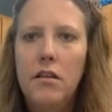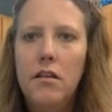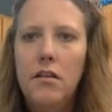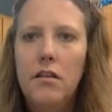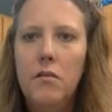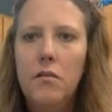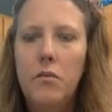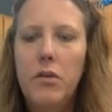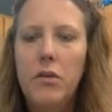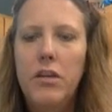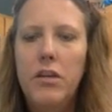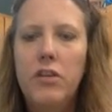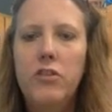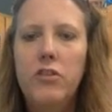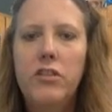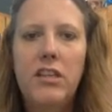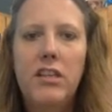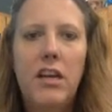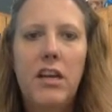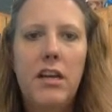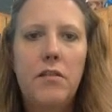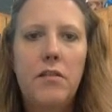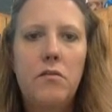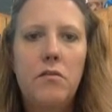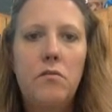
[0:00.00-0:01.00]
when you're
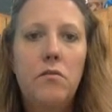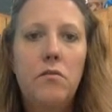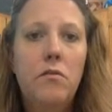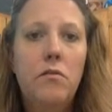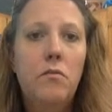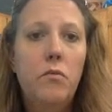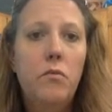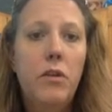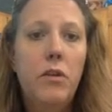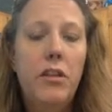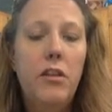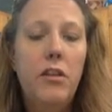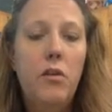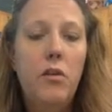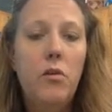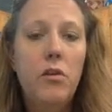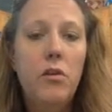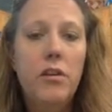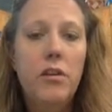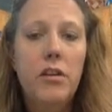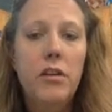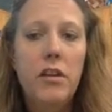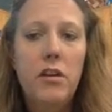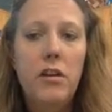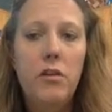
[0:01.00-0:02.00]
done with your
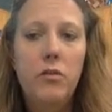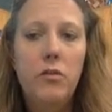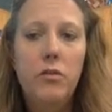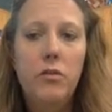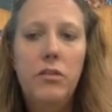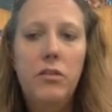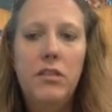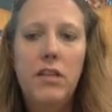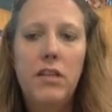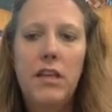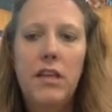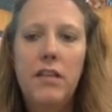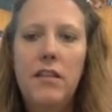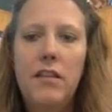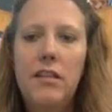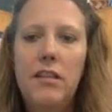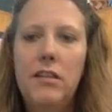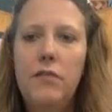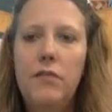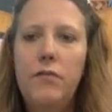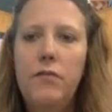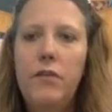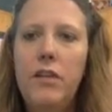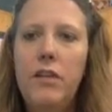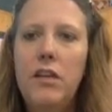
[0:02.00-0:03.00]
notes and this
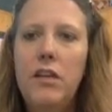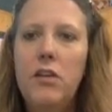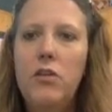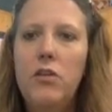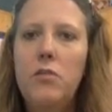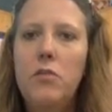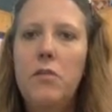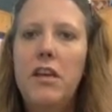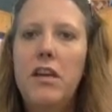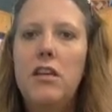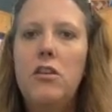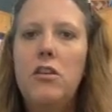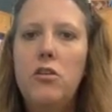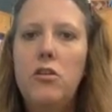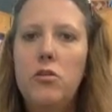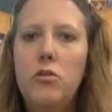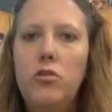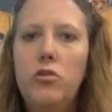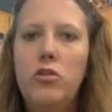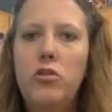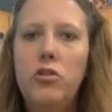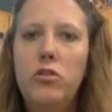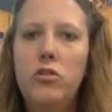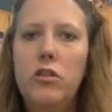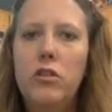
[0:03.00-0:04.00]
video, you may
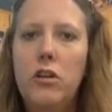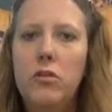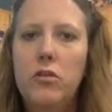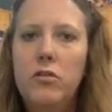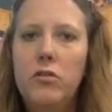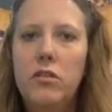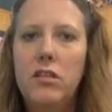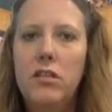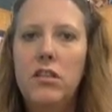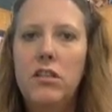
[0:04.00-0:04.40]
use your notes to